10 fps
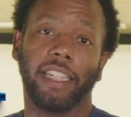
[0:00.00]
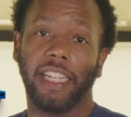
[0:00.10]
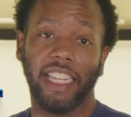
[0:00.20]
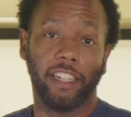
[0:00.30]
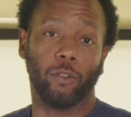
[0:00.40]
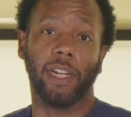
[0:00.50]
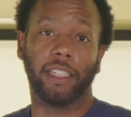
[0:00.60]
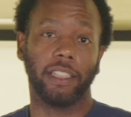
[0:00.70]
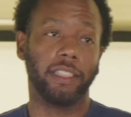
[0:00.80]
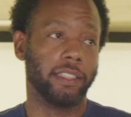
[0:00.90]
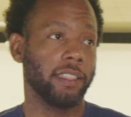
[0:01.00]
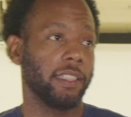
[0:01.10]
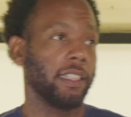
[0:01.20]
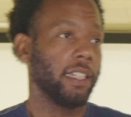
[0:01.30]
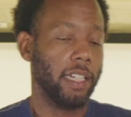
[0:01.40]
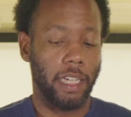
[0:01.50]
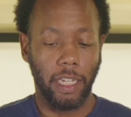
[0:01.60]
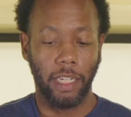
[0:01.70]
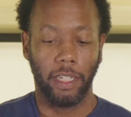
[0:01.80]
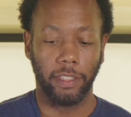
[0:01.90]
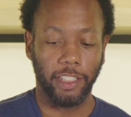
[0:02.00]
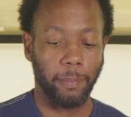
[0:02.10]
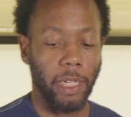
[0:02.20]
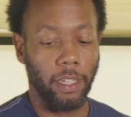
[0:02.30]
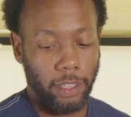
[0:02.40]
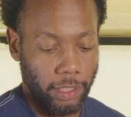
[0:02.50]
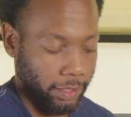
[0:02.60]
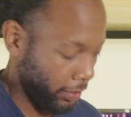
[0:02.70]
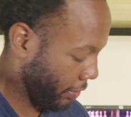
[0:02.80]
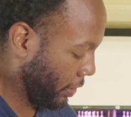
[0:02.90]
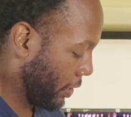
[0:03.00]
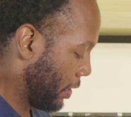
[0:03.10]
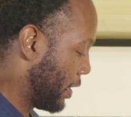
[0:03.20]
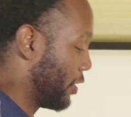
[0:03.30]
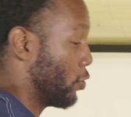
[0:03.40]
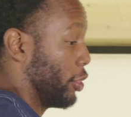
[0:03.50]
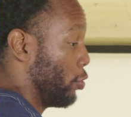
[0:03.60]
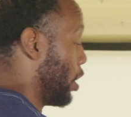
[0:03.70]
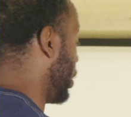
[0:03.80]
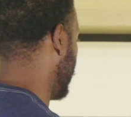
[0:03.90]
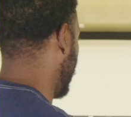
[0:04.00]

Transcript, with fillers: and hit it correctly, uh, this ball is going to do all of the